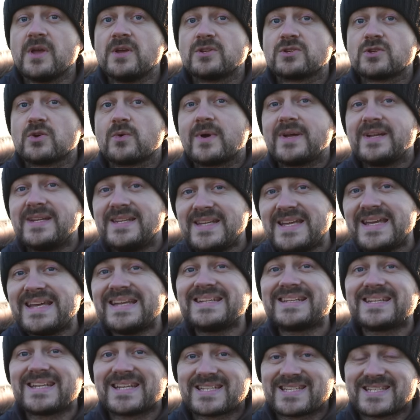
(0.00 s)
So I
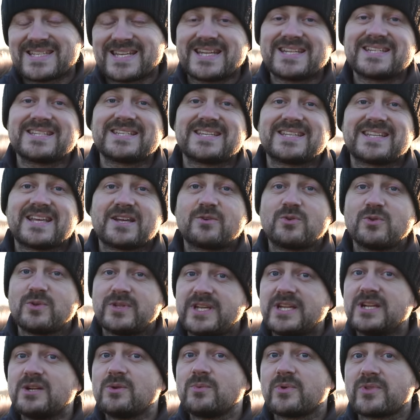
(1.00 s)
needed a sensor that could
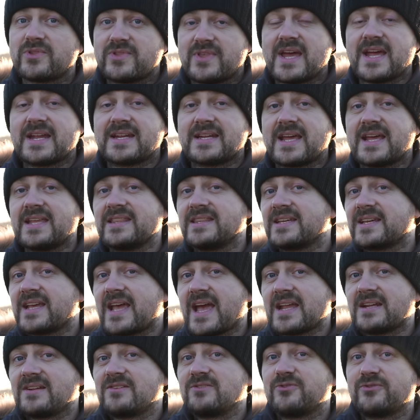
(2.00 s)
deal with that, and the
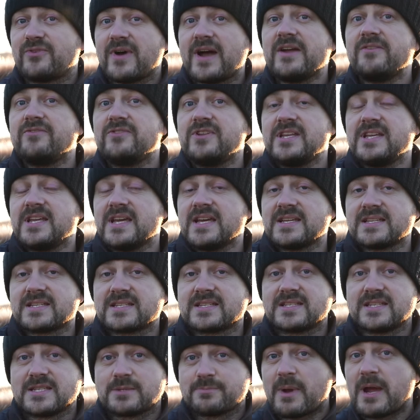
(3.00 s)
Canon
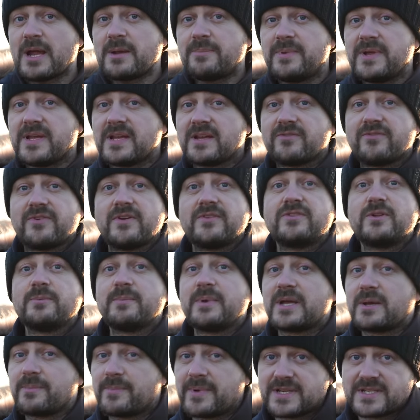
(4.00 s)
5DS, despite being a 50
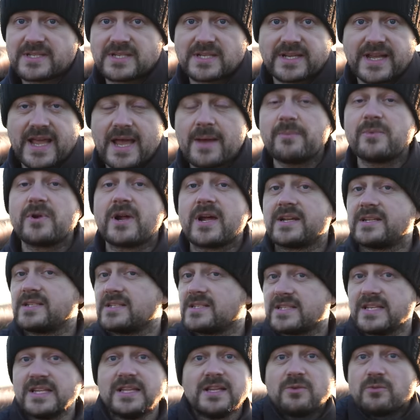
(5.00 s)
megapixel camera and
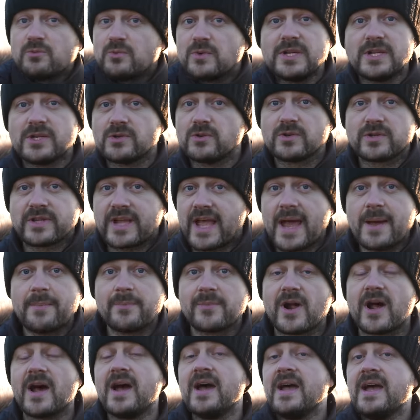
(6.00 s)
still a really good
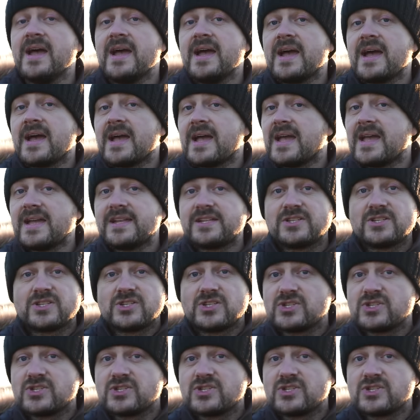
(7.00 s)
camera, it